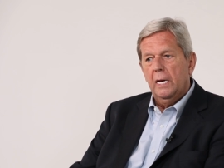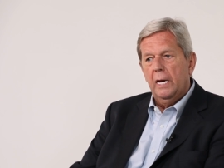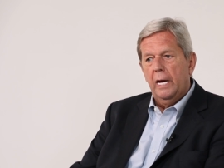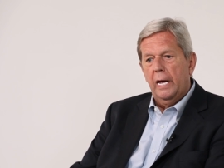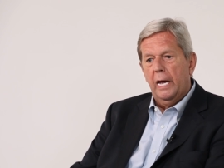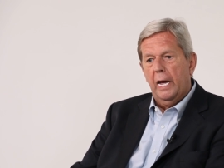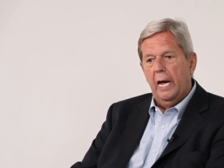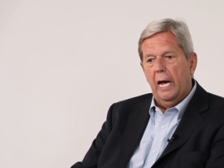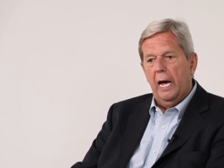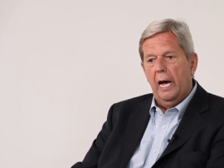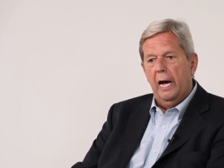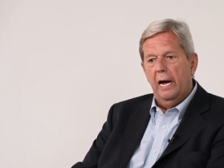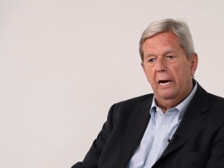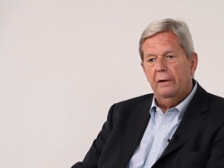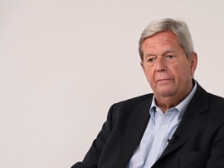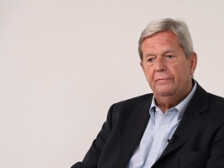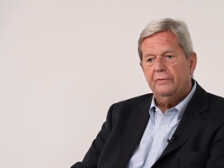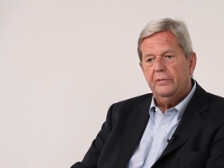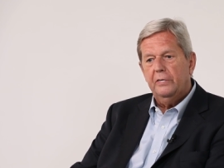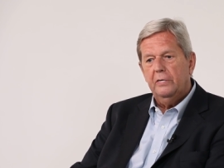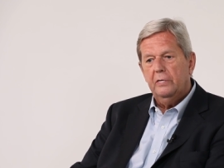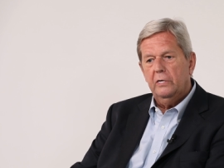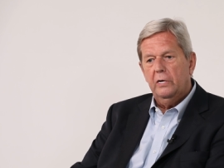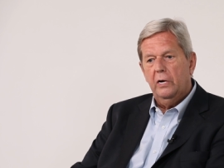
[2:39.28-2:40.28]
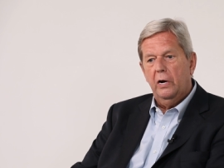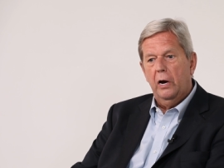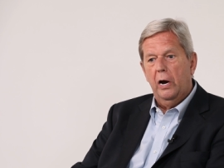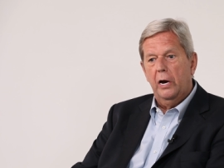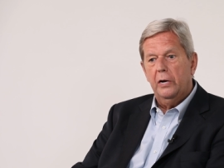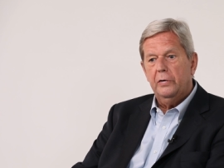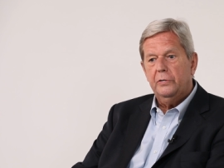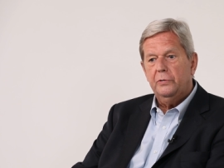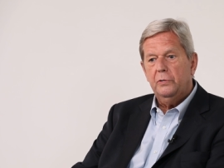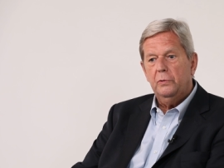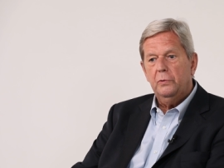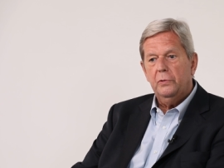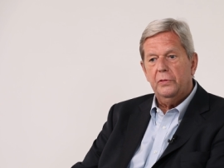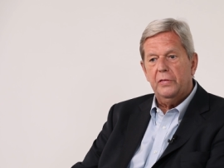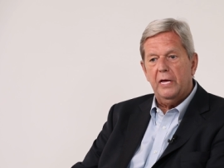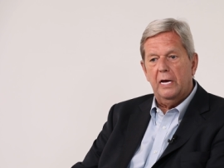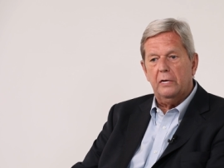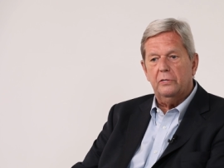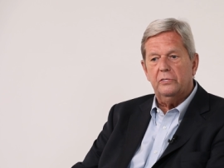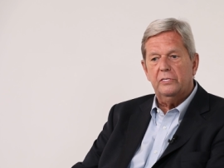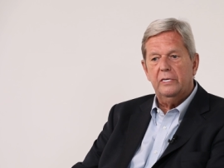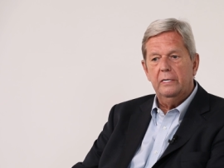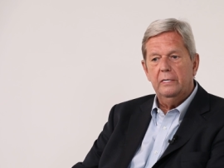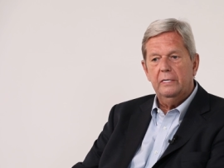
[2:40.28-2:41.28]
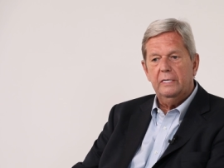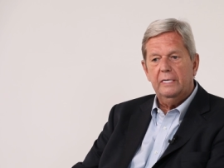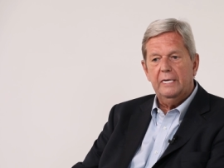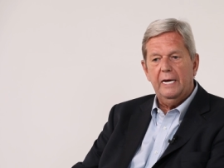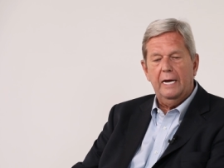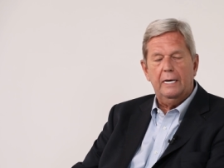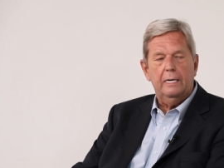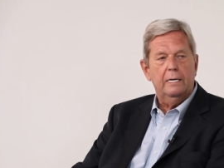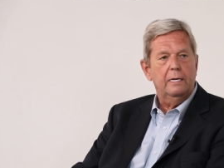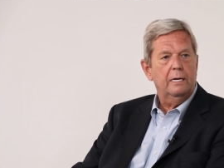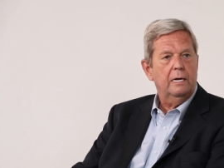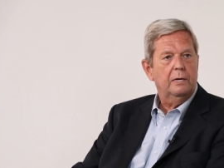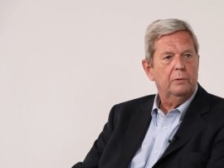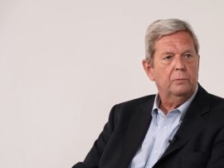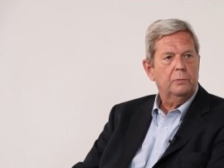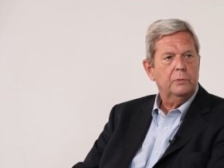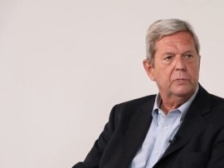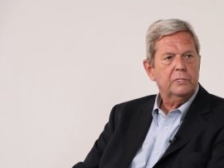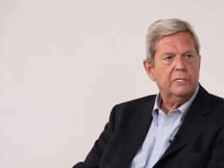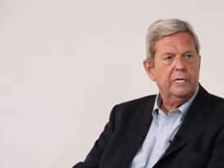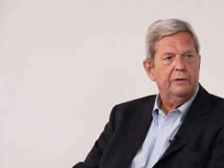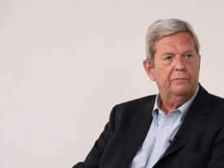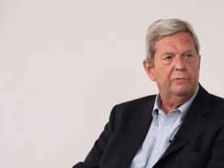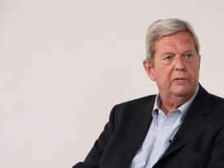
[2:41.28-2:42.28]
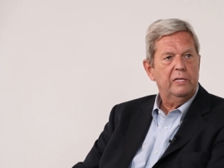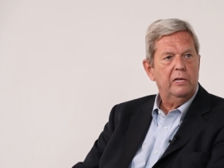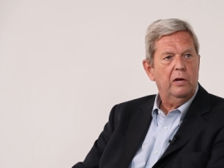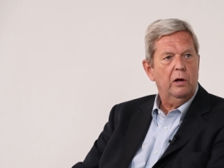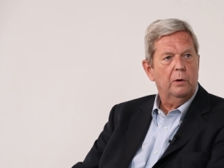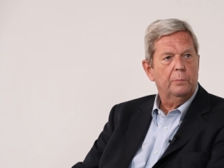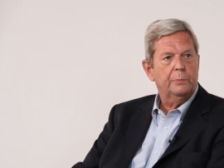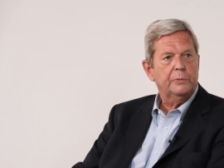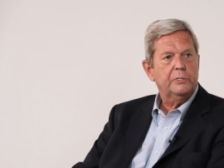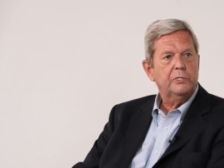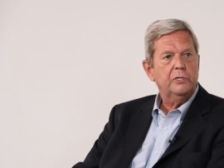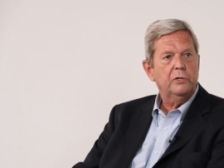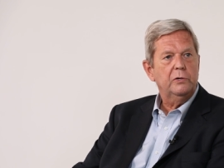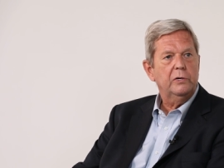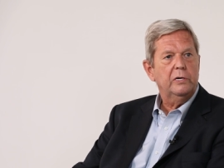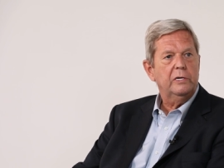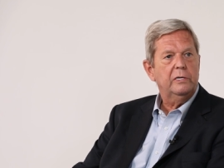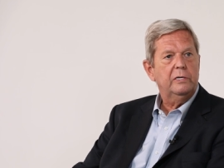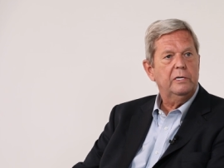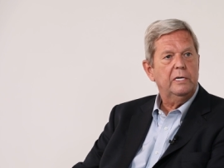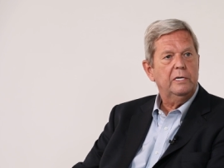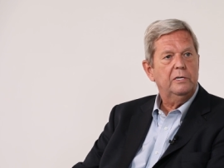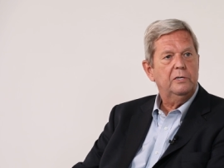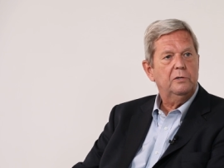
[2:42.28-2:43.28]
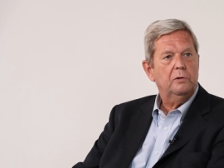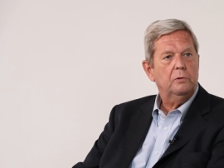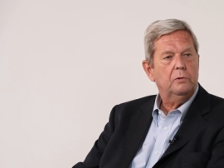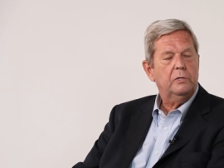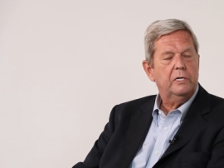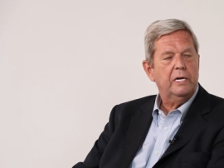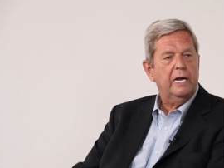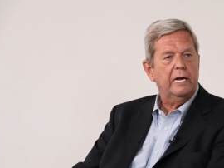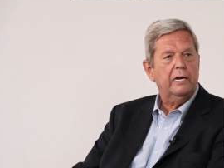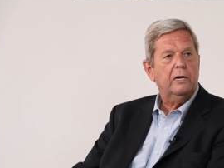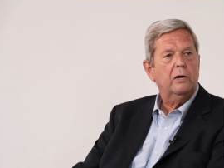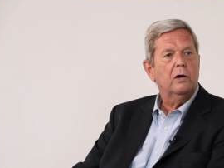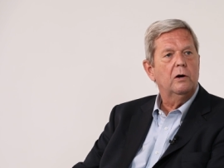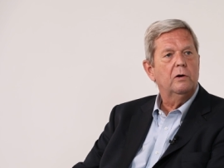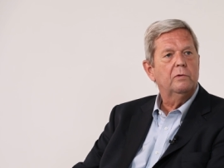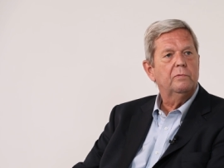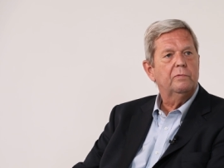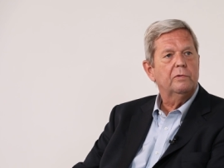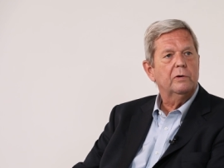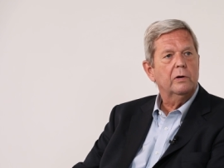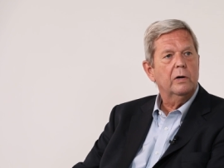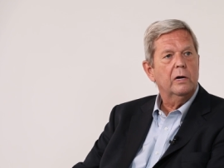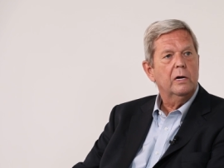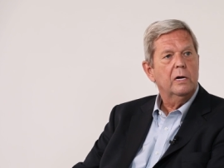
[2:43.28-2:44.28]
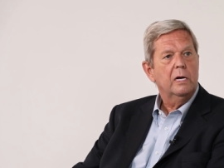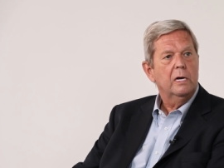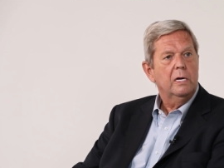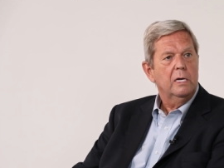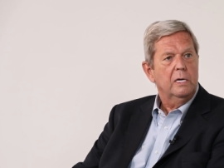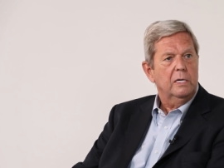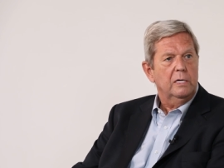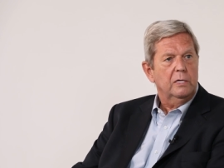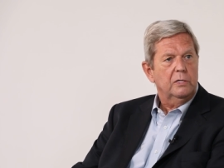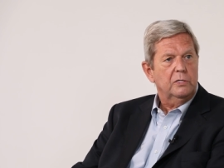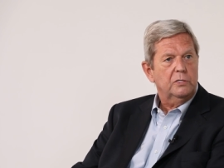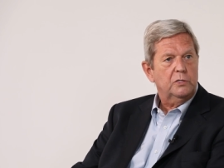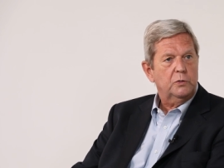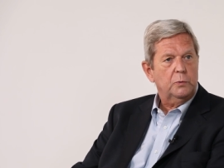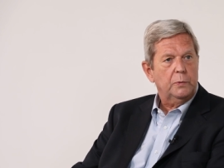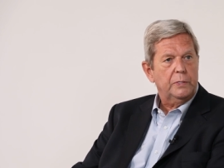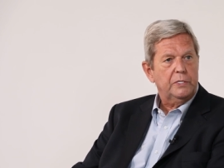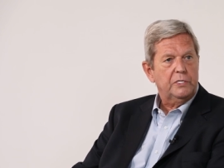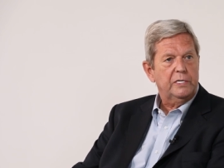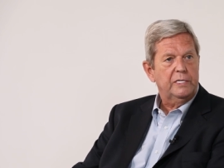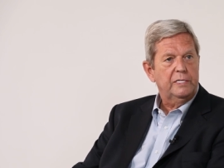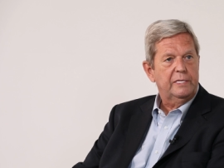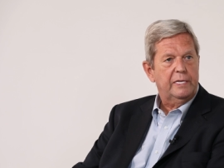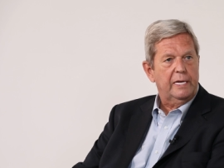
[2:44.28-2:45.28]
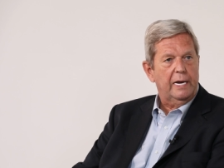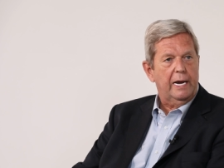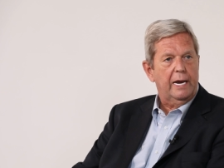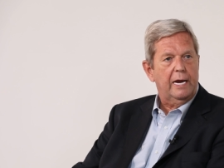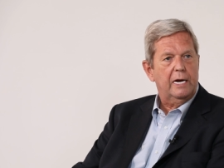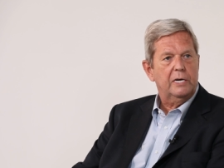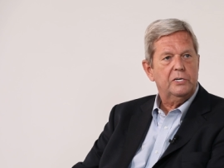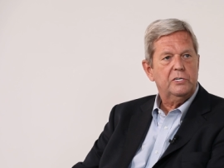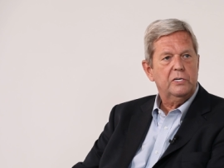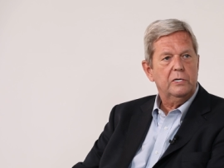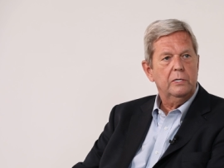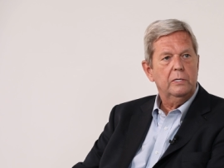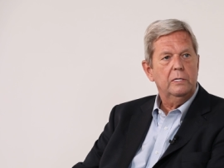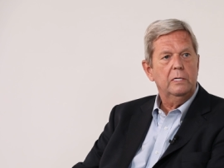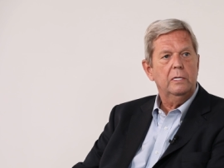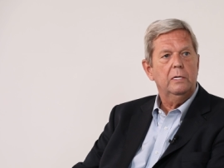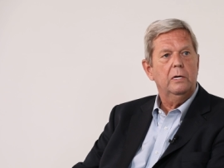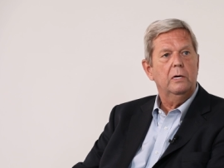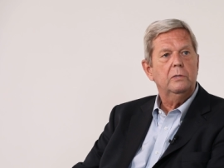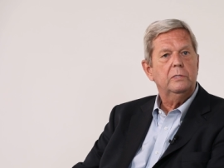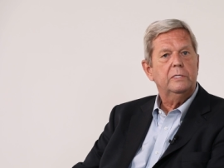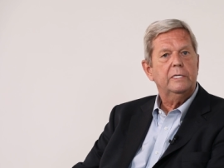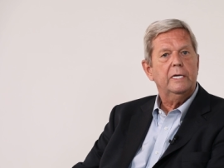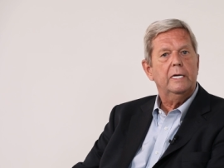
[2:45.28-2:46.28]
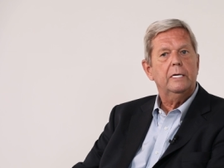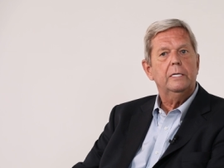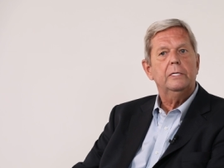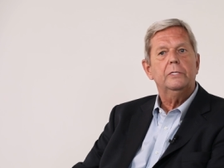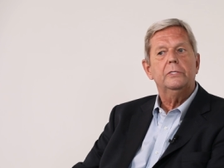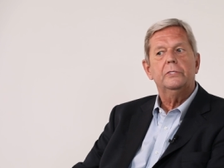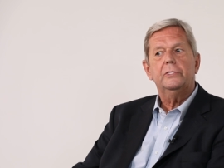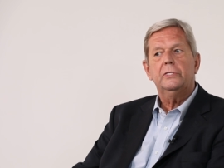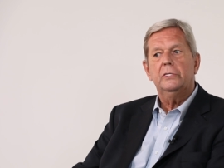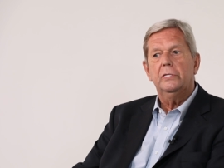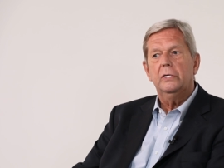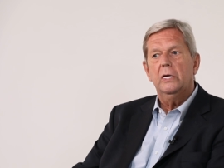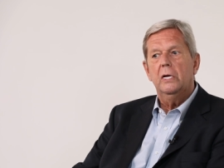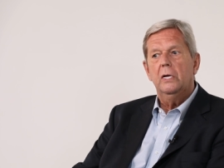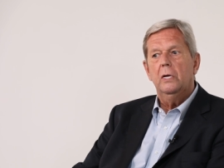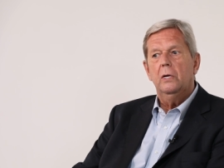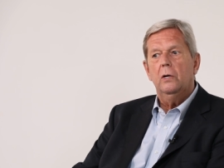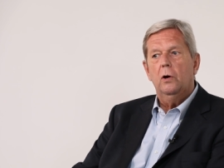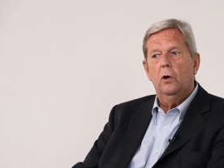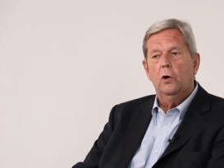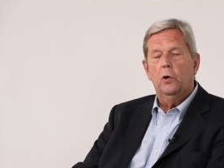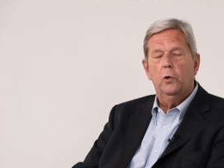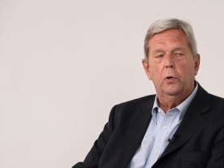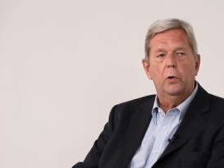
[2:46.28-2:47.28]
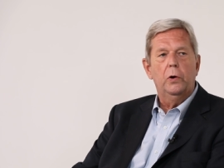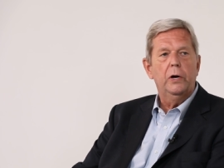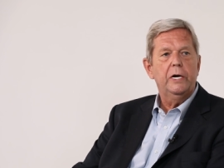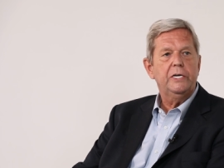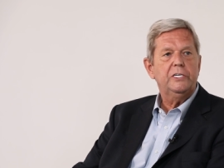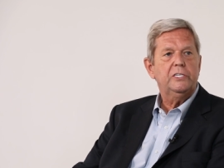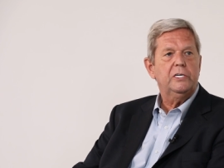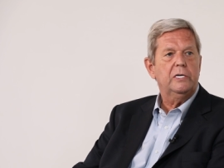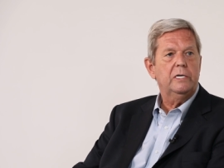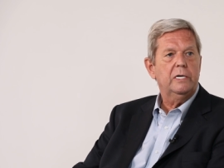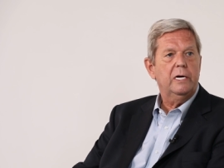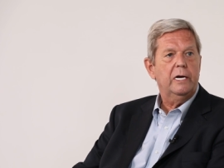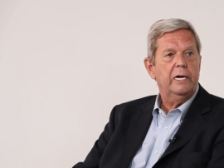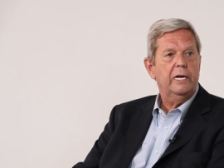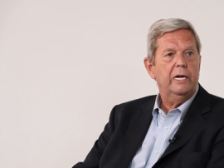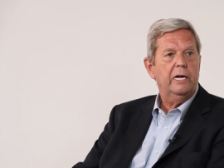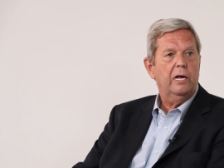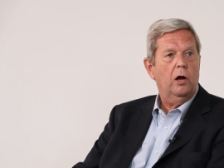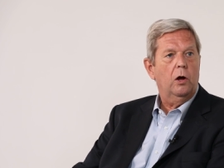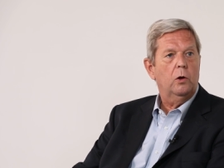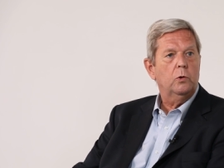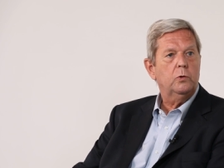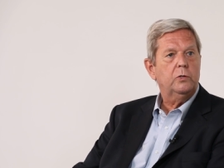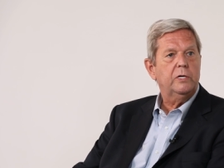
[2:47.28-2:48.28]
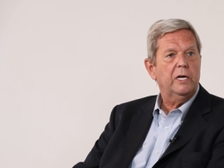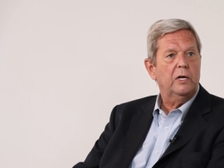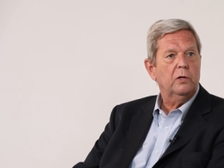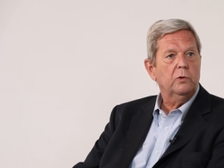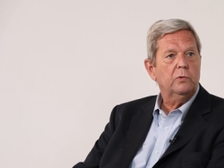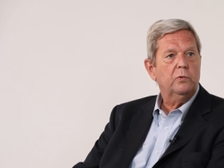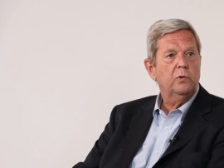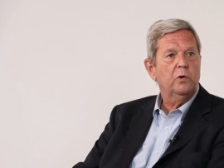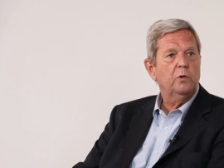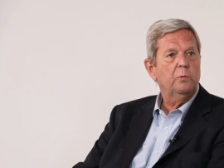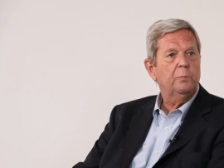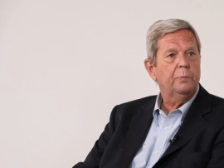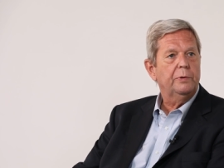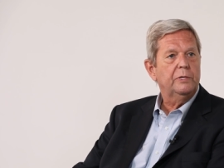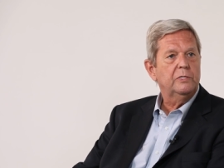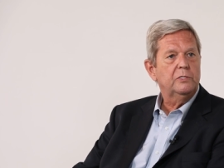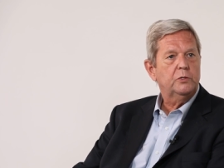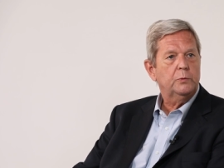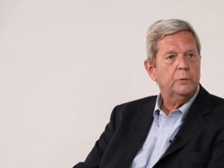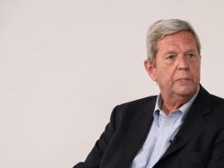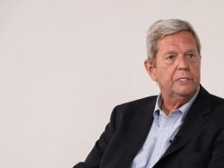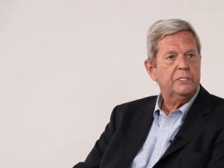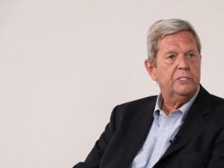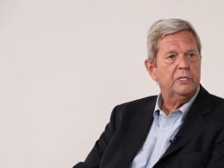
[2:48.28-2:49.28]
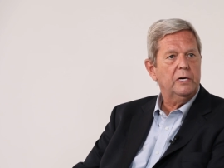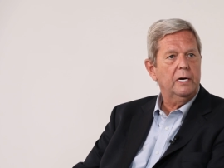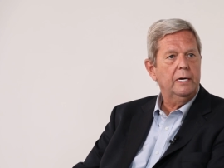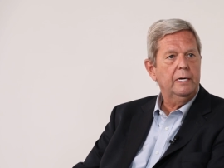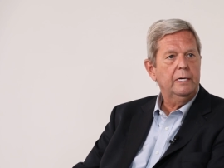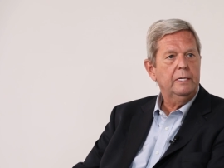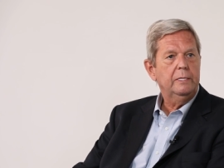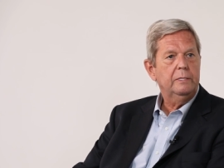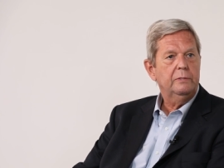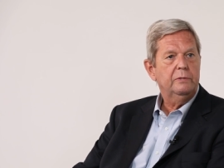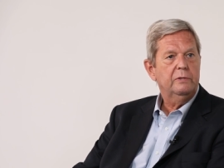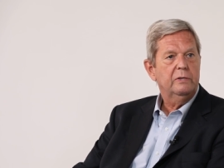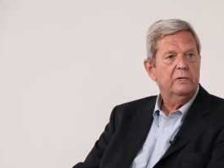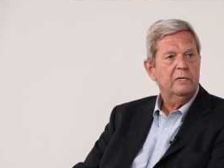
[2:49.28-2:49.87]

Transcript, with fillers: Uh, after uh, 2010, I was given the opportunity to take over Swiss International Hotels, originally a hotel group in Switzerland.